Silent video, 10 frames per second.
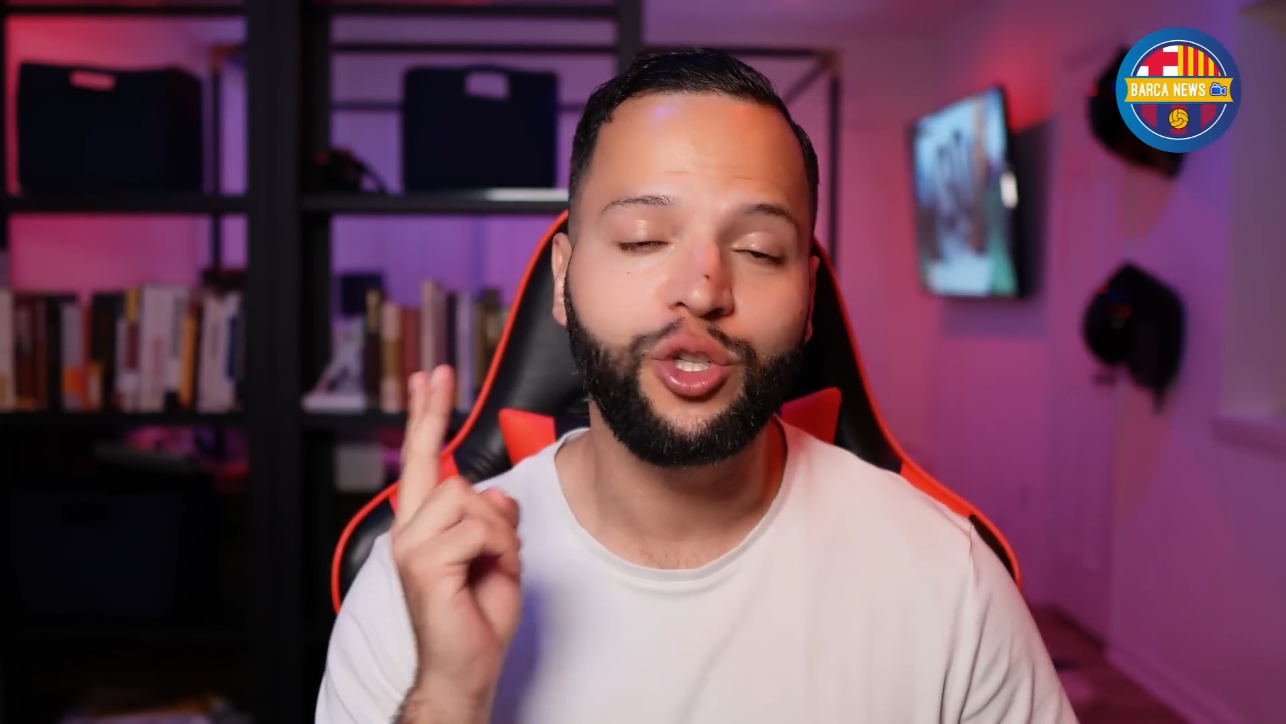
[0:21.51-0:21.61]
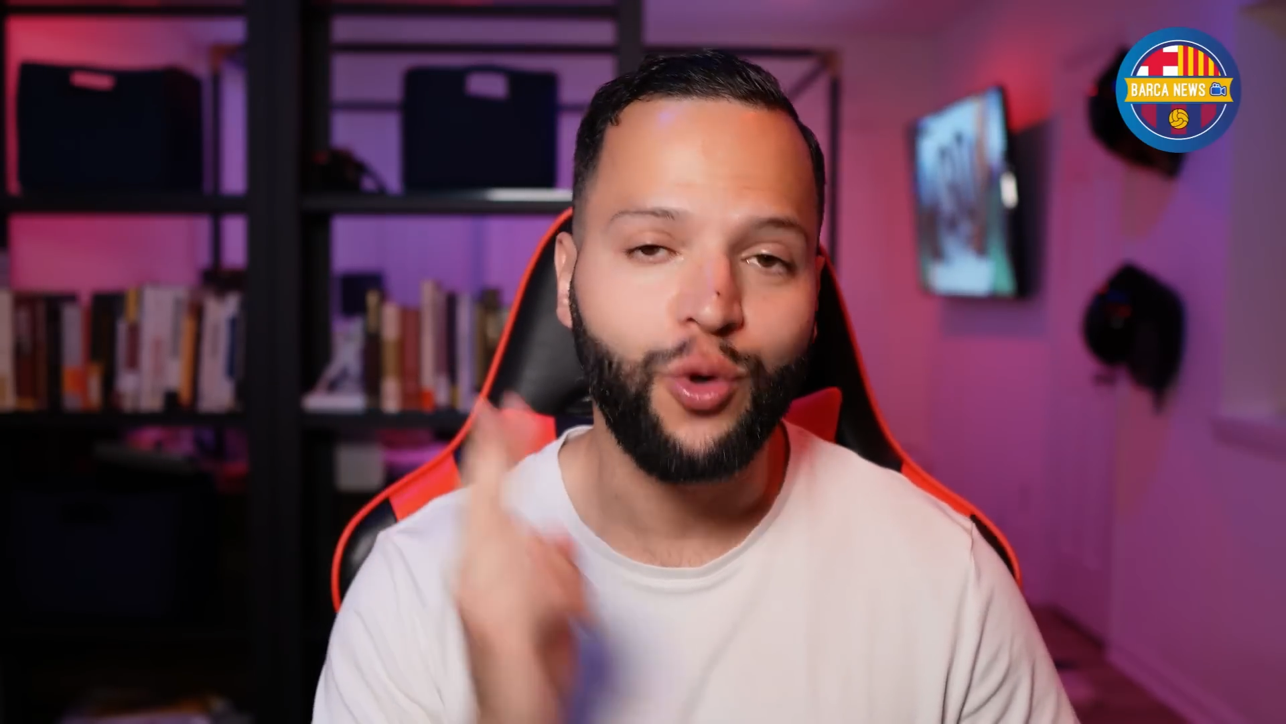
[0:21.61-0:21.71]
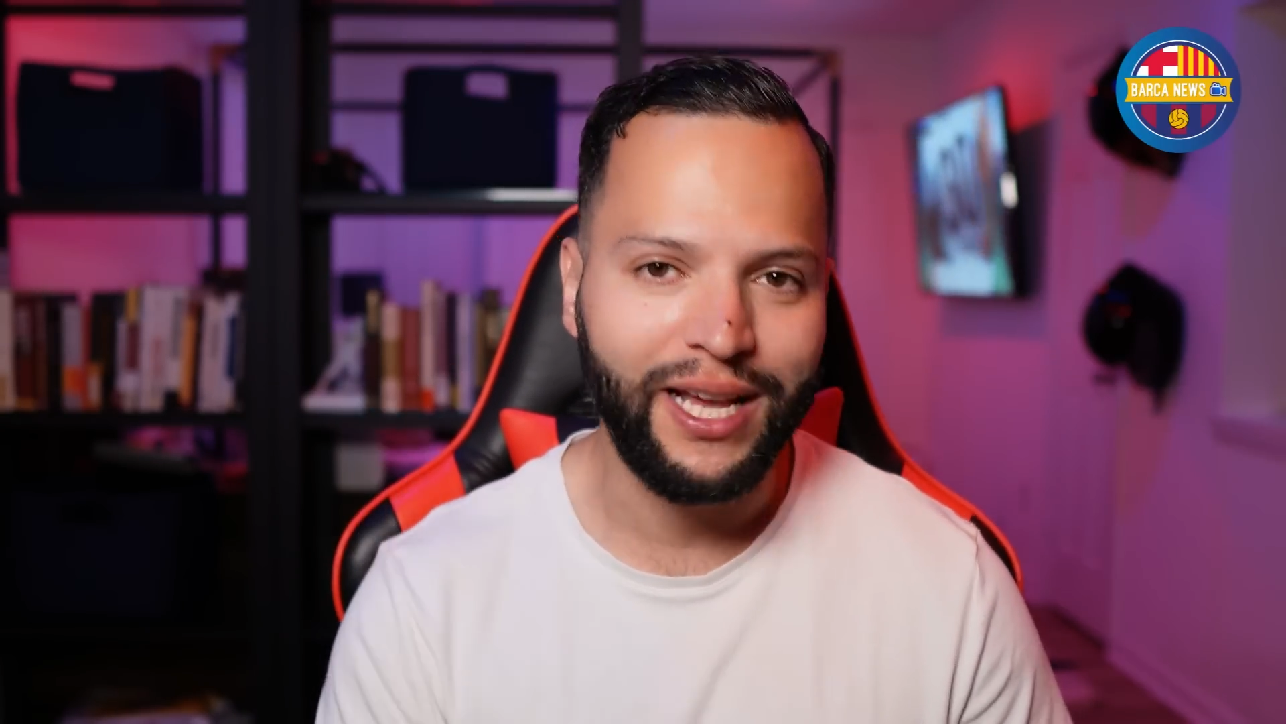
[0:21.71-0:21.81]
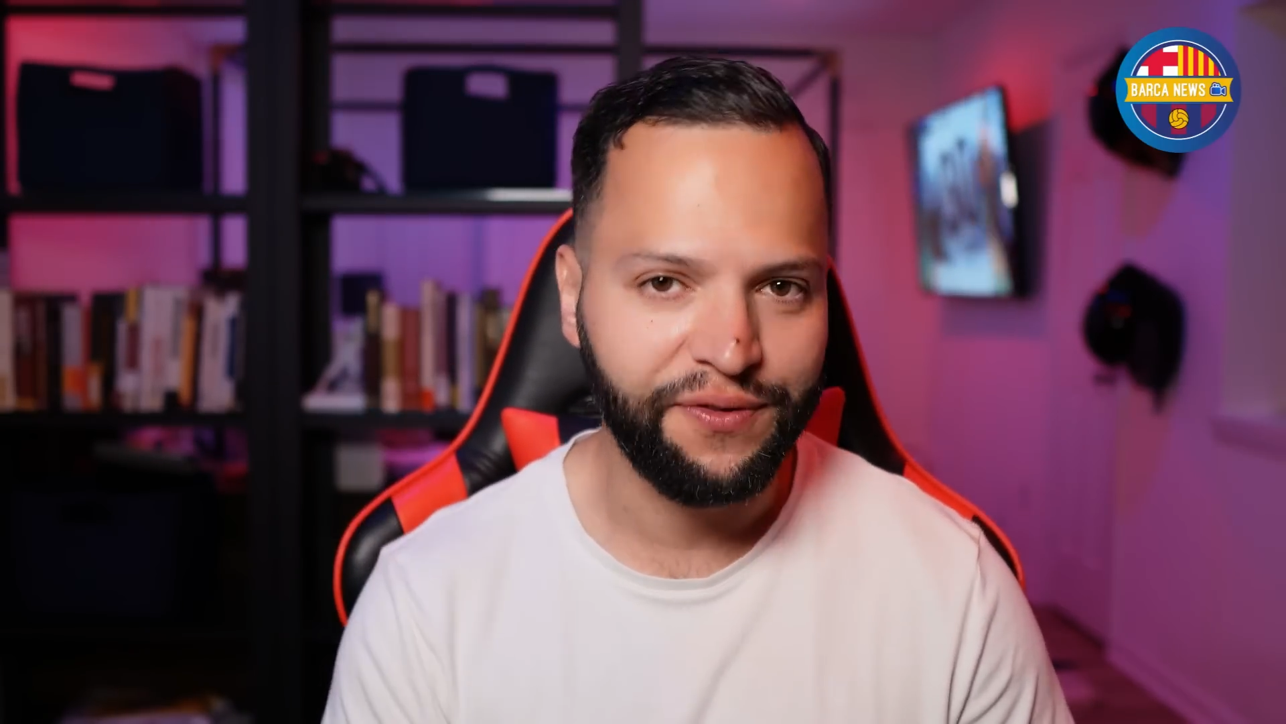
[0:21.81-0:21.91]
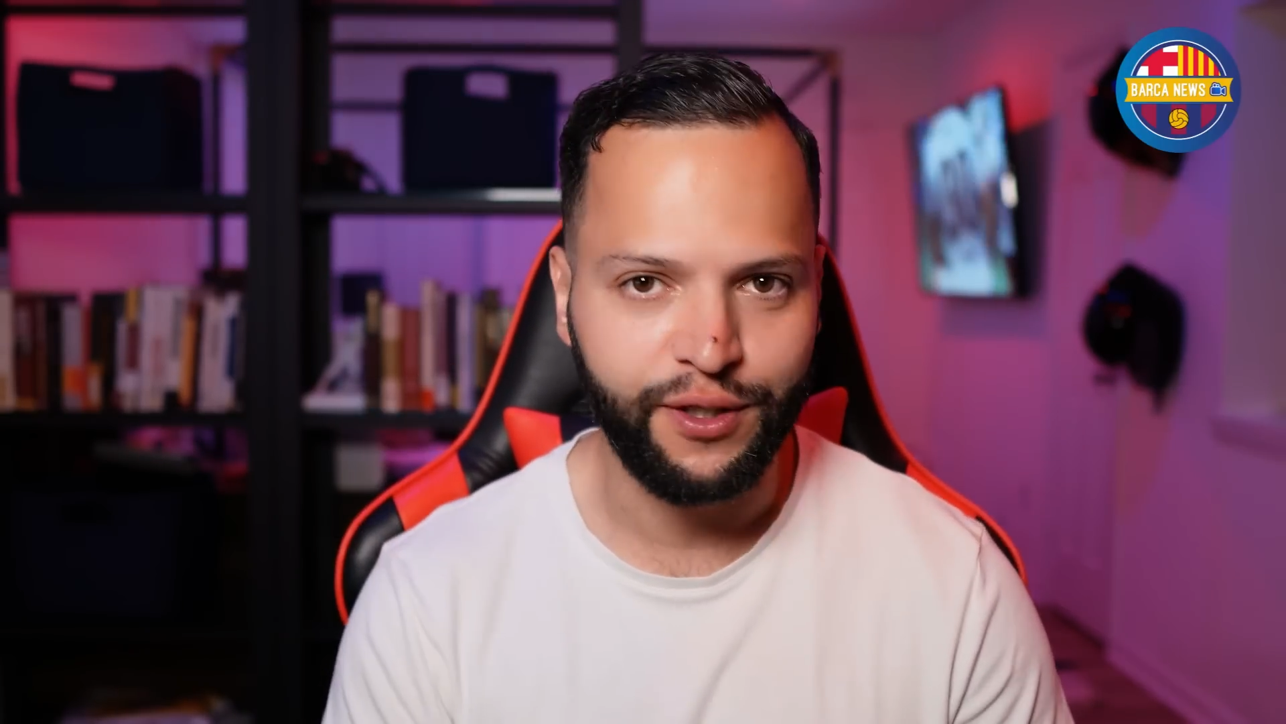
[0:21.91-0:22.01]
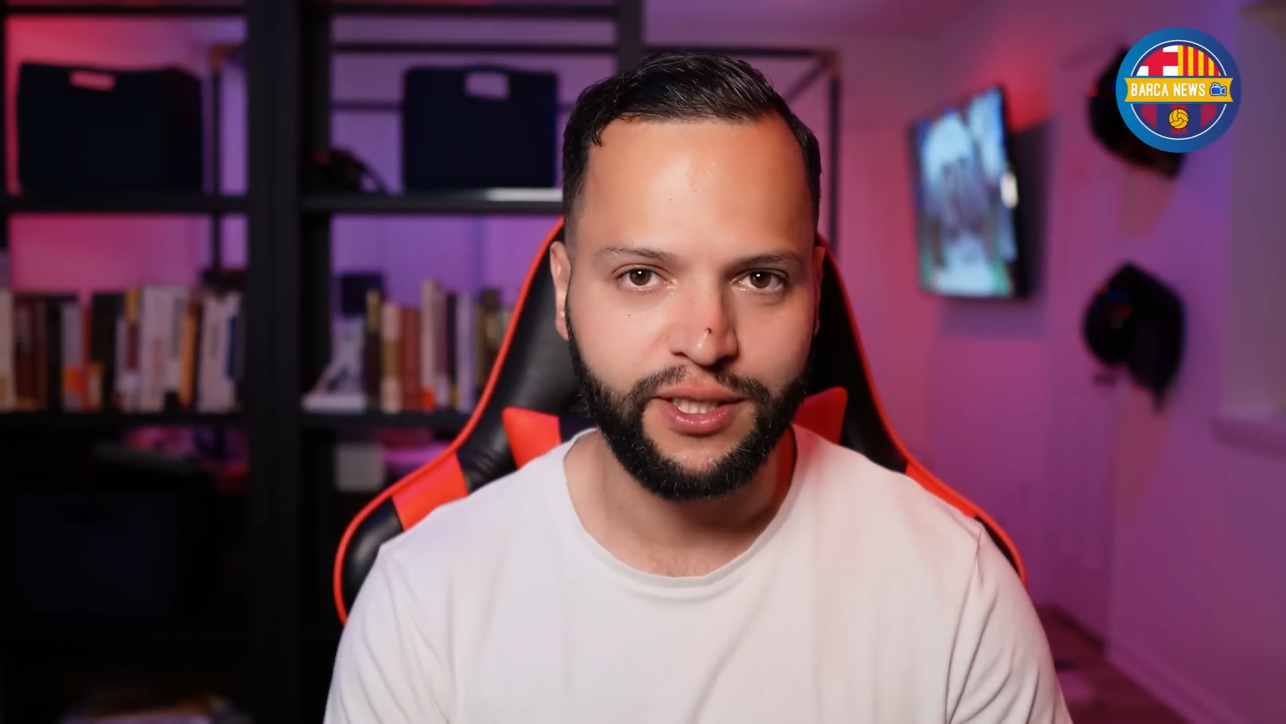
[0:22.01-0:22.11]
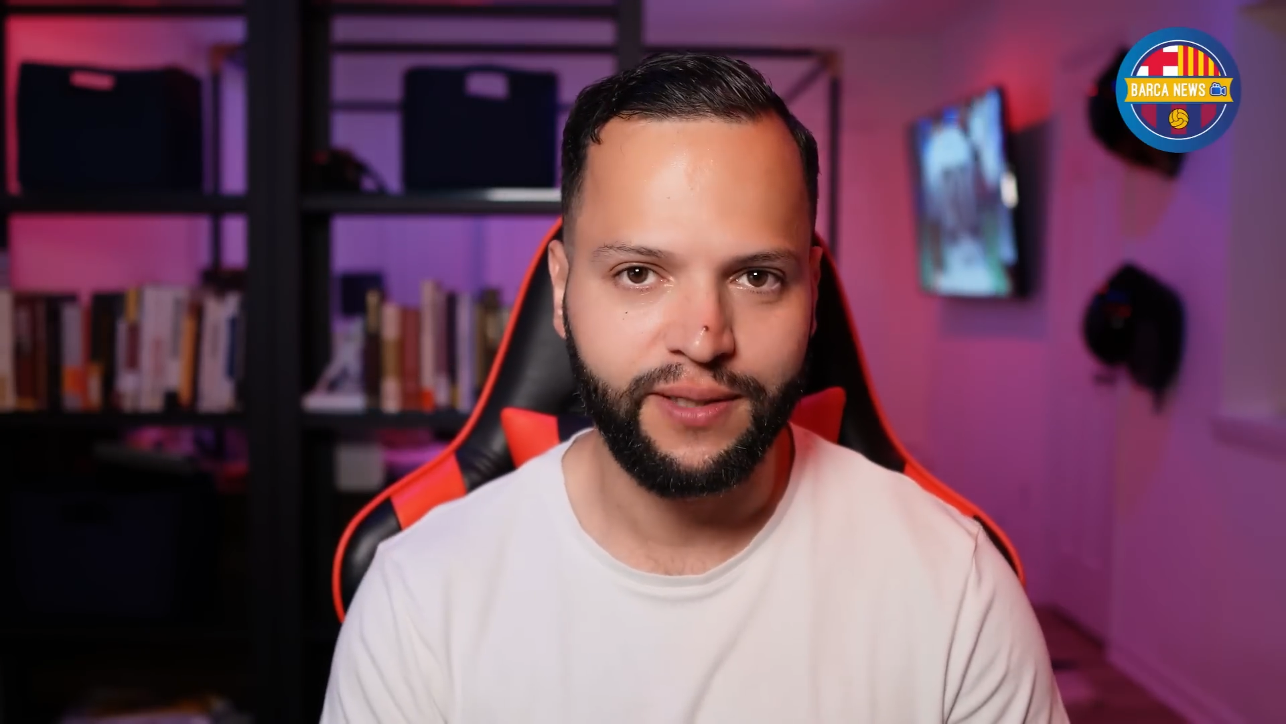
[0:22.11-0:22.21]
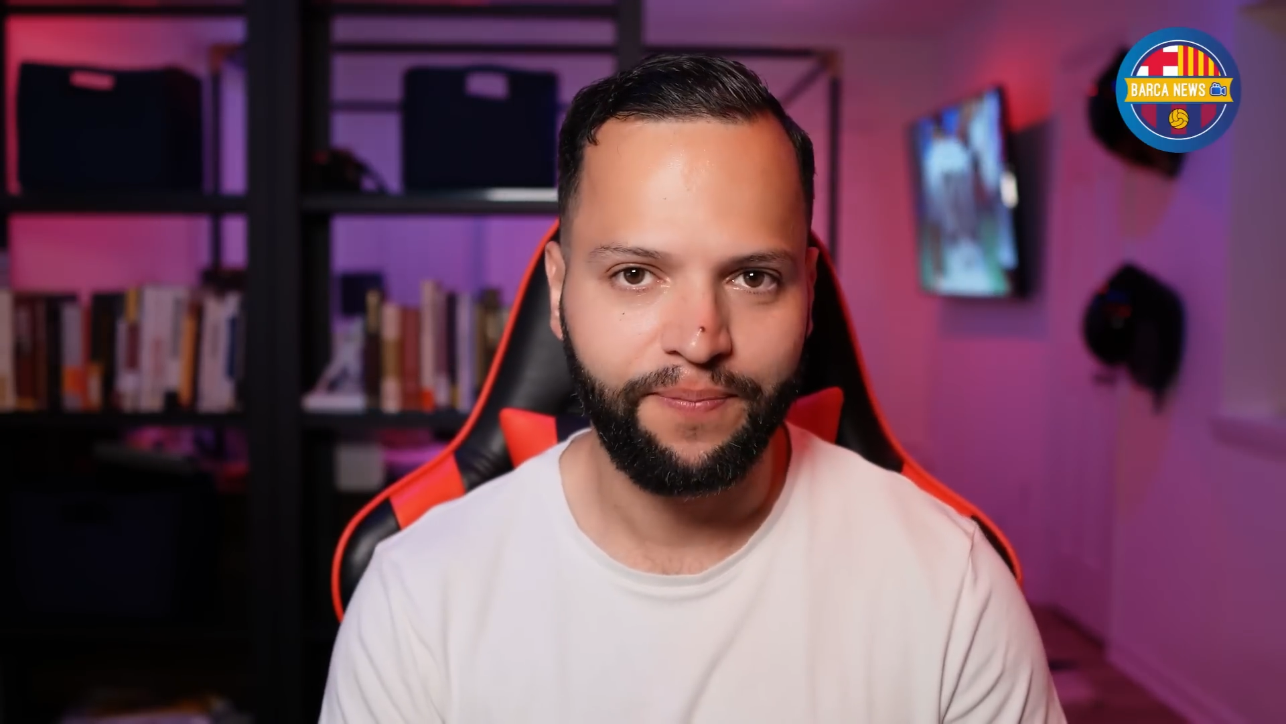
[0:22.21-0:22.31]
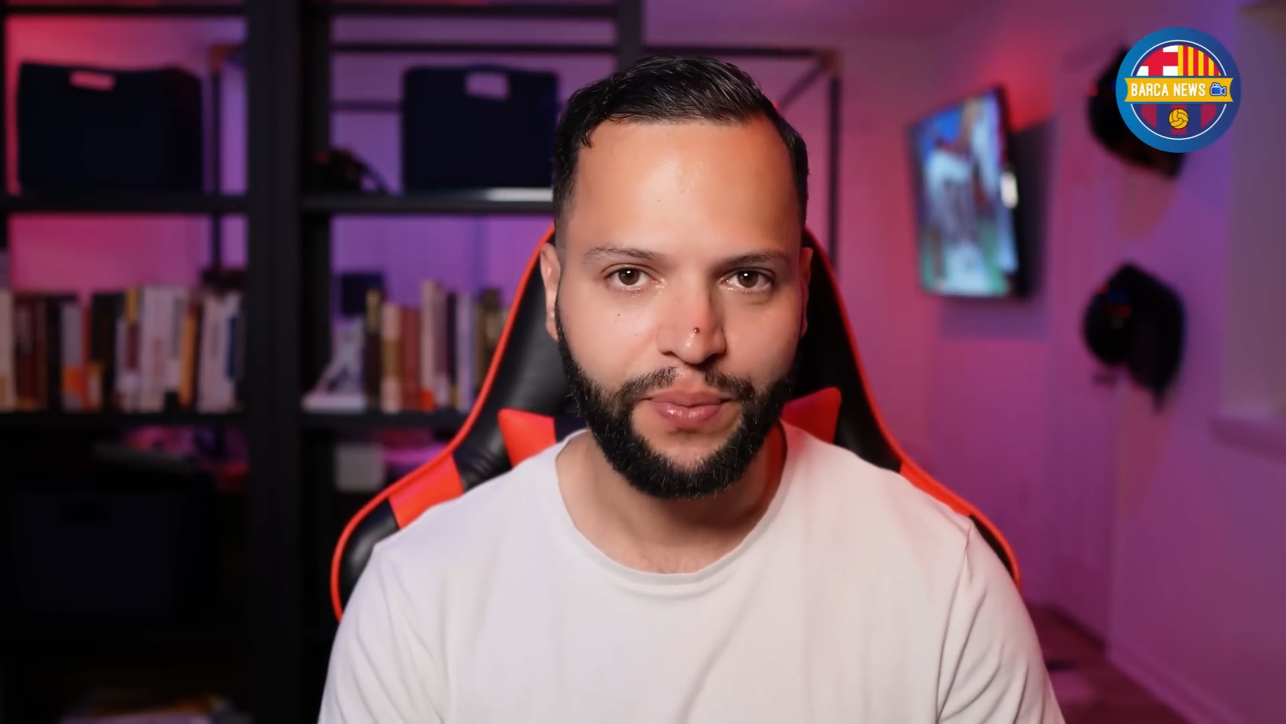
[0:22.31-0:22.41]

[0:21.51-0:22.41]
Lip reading: transfers.